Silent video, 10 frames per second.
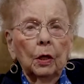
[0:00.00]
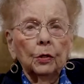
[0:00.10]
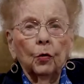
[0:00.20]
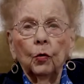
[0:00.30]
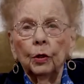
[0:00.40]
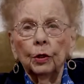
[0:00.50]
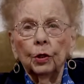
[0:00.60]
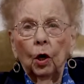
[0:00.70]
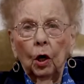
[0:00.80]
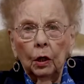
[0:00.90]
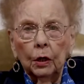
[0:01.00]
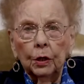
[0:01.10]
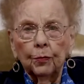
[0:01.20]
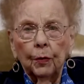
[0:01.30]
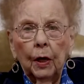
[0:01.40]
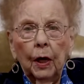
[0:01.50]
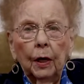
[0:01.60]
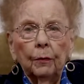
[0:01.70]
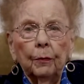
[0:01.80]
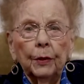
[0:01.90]
towing targets
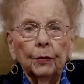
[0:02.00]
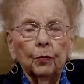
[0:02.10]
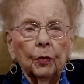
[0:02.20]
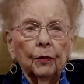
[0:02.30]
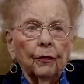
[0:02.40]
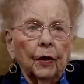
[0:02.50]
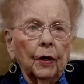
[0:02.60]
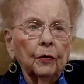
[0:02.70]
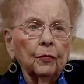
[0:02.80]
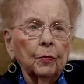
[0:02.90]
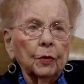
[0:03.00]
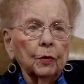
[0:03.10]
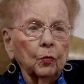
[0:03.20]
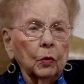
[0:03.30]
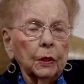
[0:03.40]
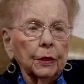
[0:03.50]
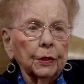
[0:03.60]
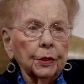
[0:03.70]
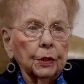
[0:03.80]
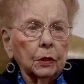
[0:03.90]
behind B-25s,
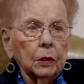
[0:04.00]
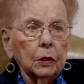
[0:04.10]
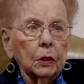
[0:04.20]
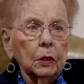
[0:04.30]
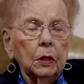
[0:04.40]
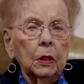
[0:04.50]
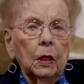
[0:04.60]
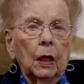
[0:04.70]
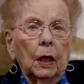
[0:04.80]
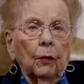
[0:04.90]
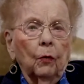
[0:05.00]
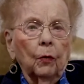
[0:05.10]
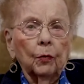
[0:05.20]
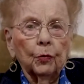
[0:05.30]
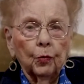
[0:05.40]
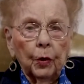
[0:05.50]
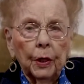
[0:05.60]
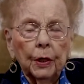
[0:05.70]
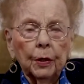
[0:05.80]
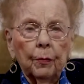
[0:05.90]
B-26, and we were
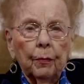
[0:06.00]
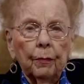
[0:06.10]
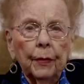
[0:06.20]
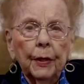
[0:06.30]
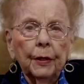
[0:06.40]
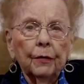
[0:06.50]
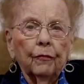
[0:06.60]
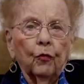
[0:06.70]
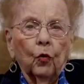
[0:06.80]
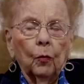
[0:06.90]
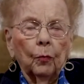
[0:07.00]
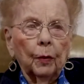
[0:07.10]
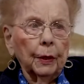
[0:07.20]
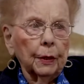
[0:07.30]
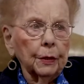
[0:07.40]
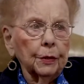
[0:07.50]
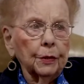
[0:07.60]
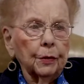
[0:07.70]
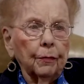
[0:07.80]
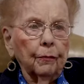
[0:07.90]
training the men at Fort
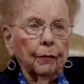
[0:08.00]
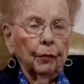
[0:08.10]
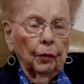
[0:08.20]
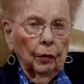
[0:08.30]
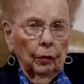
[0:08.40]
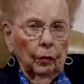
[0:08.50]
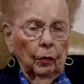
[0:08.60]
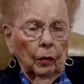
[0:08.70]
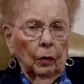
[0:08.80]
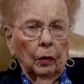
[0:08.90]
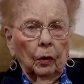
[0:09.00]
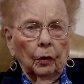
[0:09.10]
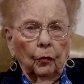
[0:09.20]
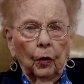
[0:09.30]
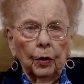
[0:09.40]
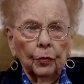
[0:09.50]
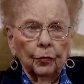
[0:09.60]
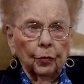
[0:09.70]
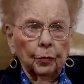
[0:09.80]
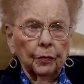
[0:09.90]
Bliss, the ground
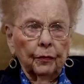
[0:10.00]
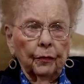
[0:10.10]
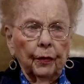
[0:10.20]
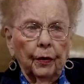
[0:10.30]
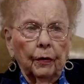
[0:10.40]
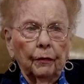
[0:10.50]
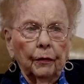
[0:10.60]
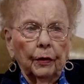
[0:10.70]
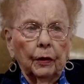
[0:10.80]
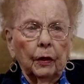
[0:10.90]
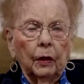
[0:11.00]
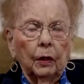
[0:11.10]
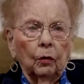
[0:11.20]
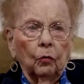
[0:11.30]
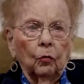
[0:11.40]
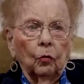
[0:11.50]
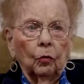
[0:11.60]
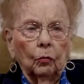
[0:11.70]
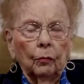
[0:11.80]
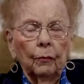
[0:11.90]
troops of the Air Corps,